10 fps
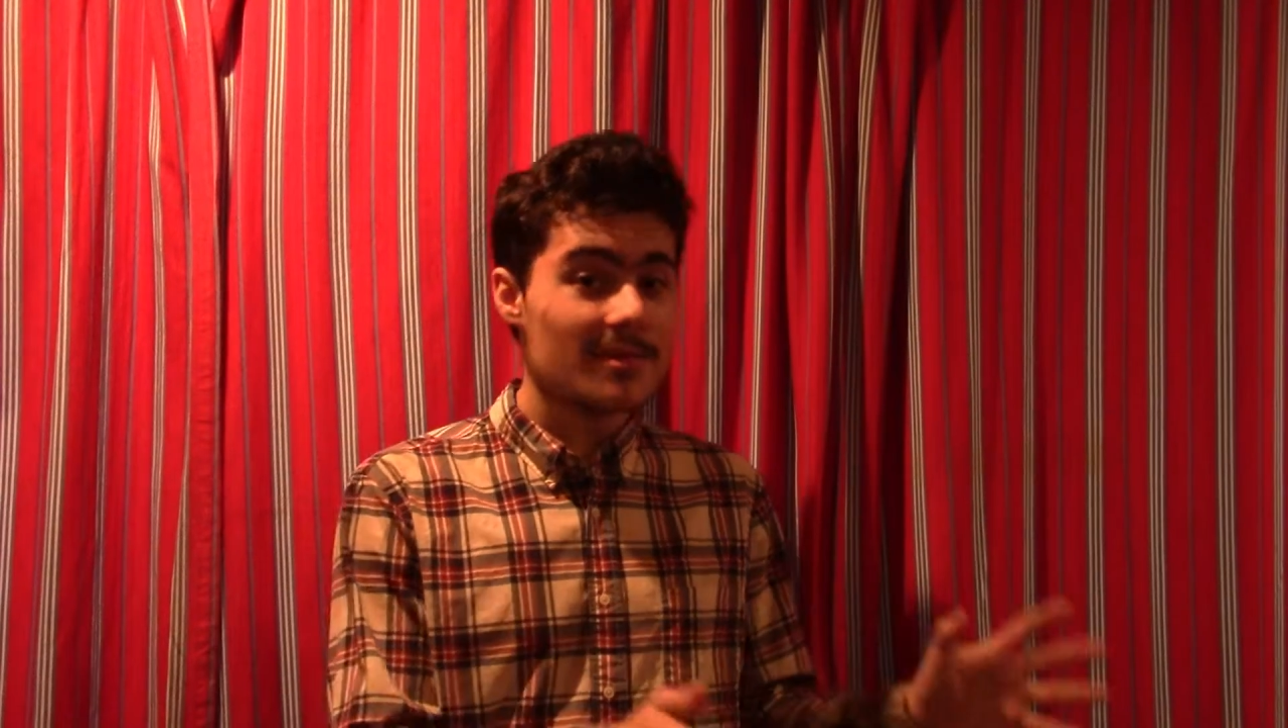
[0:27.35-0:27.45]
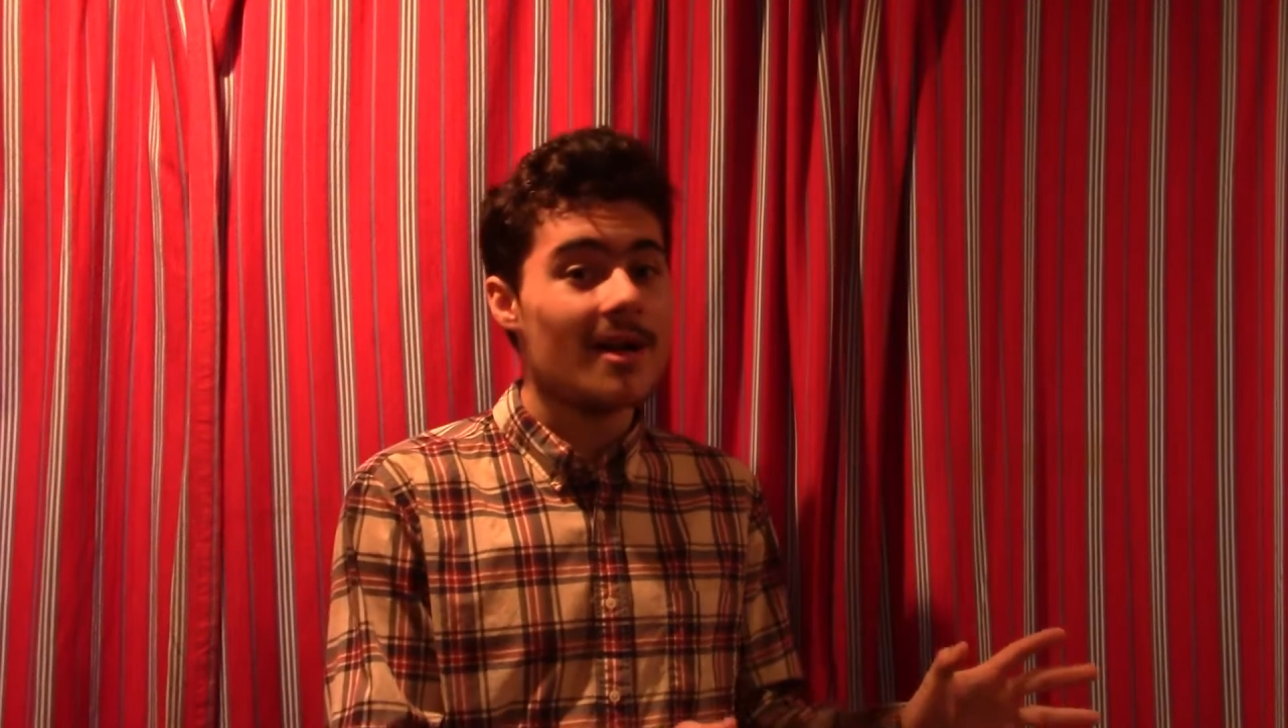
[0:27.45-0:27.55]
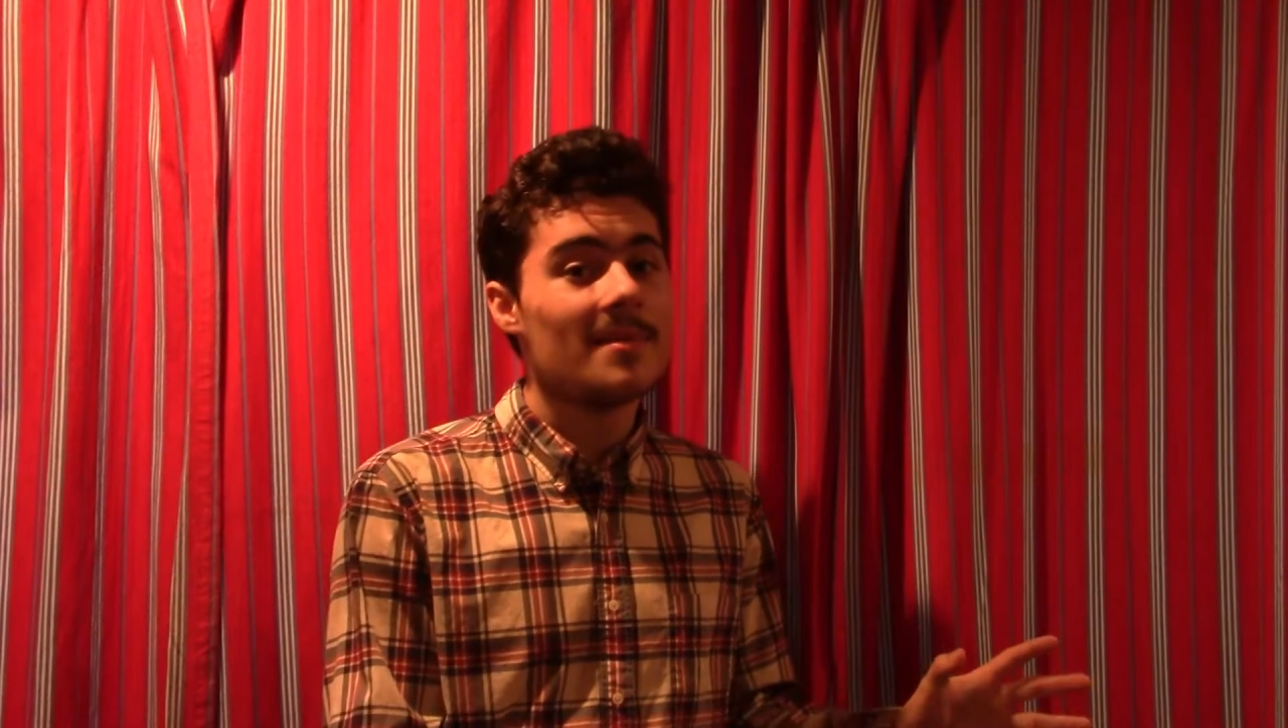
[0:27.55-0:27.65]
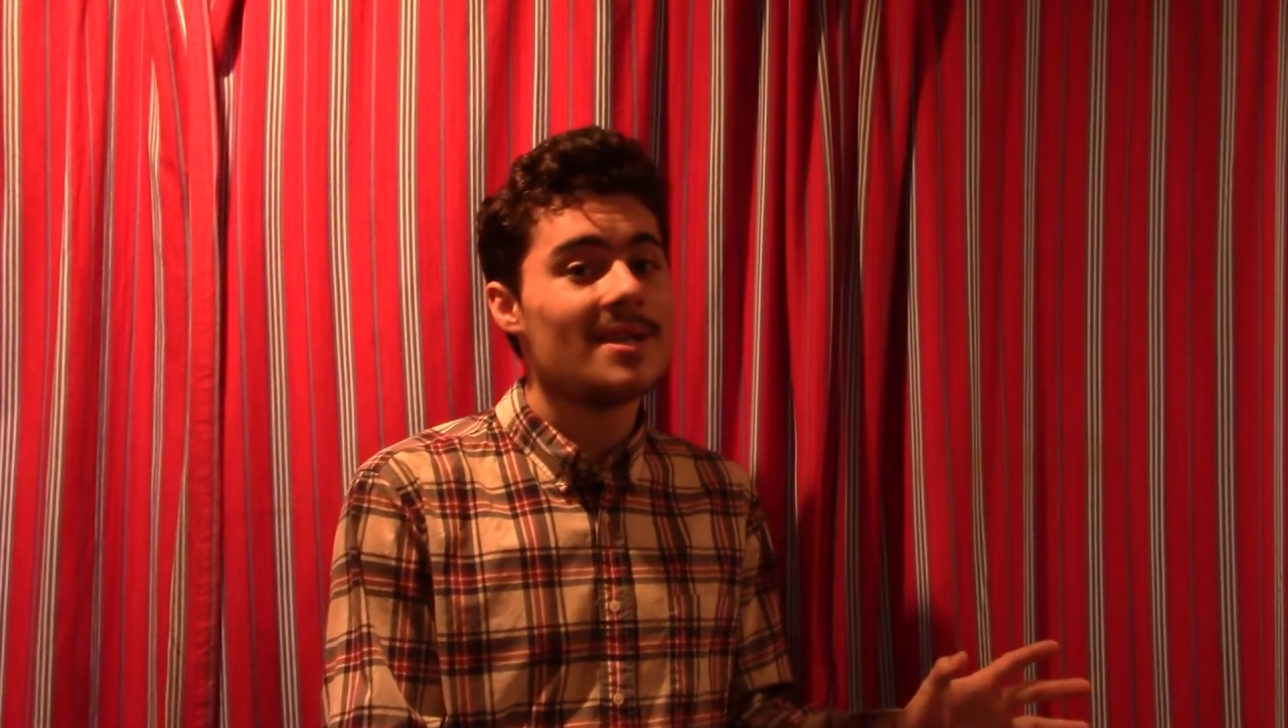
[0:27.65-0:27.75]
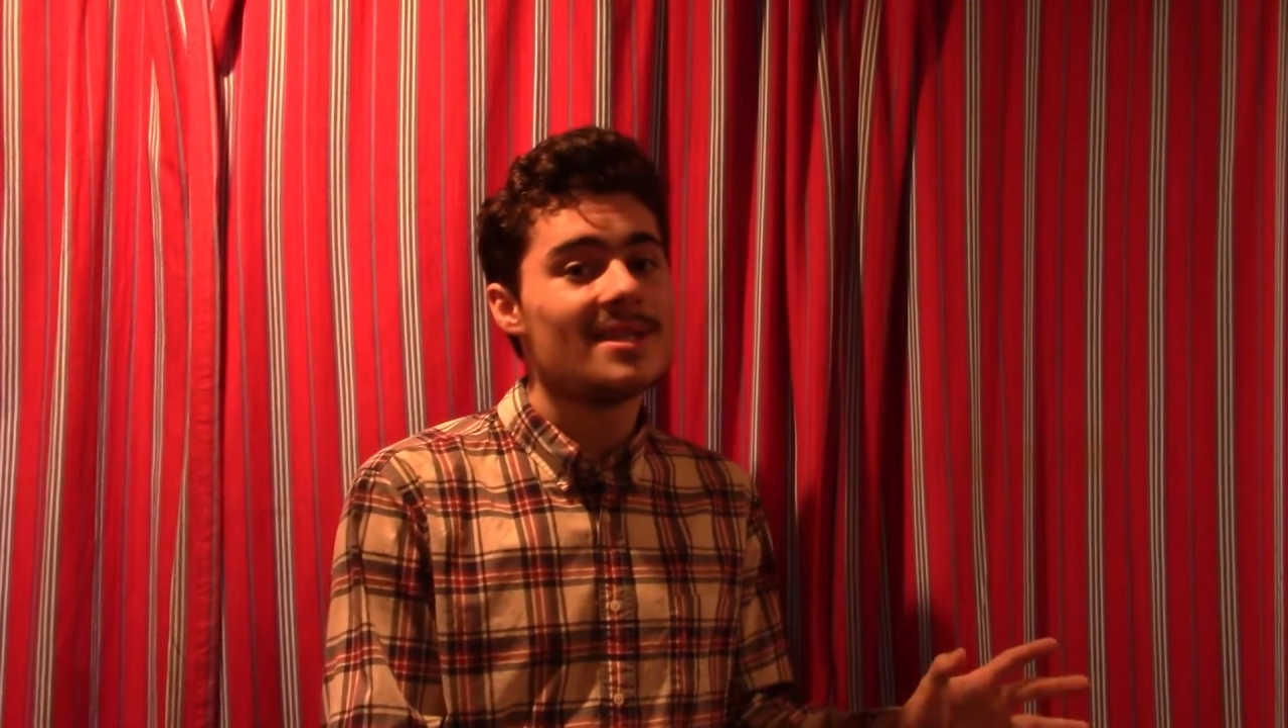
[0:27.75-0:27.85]

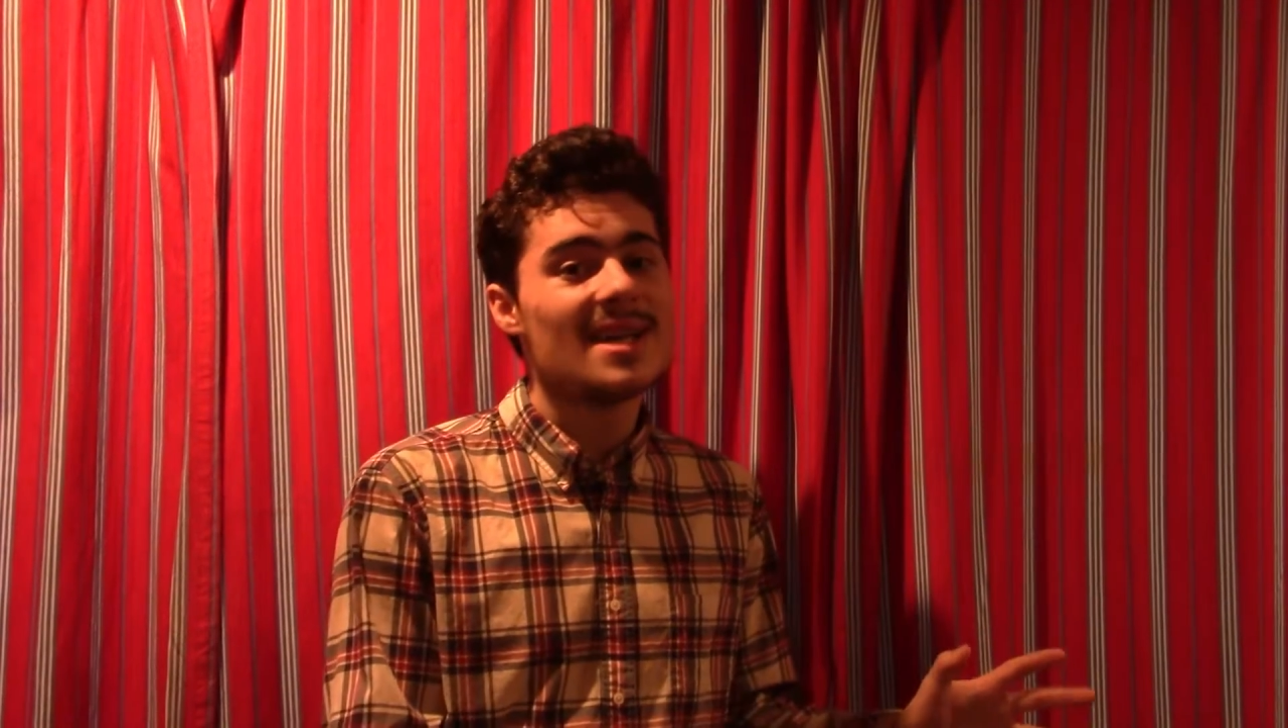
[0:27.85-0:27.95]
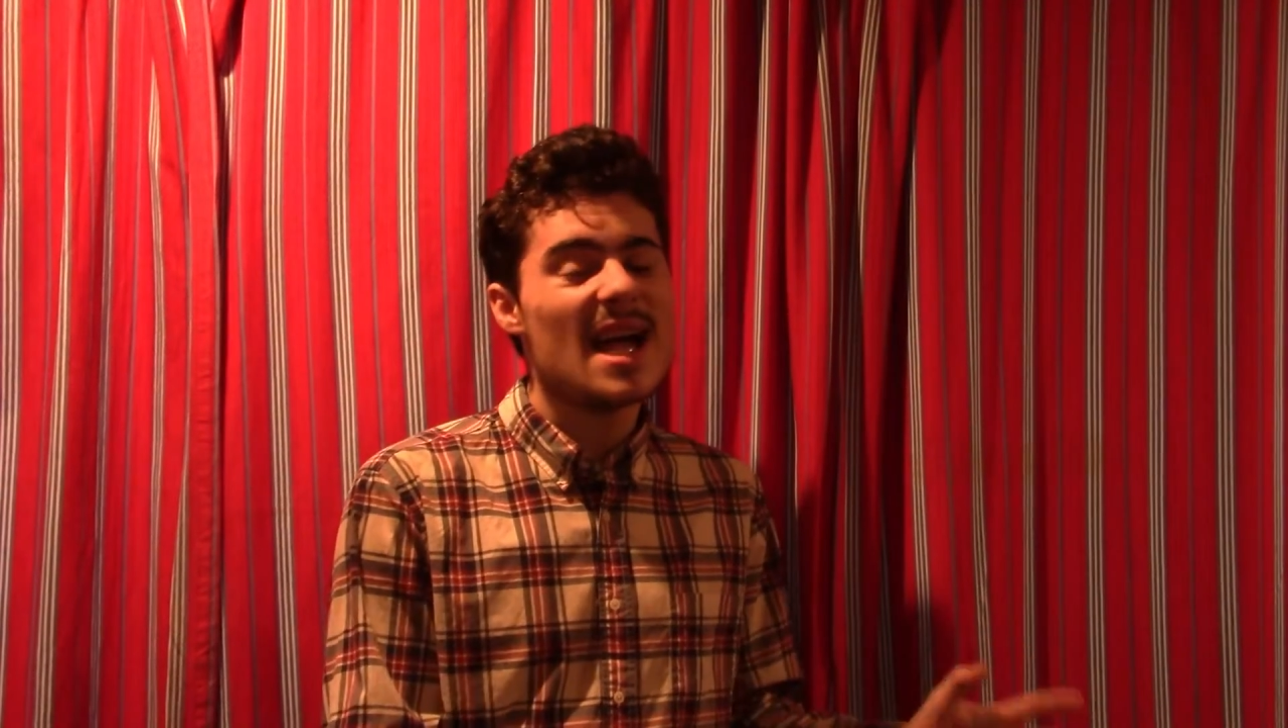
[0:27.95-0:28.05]
comment,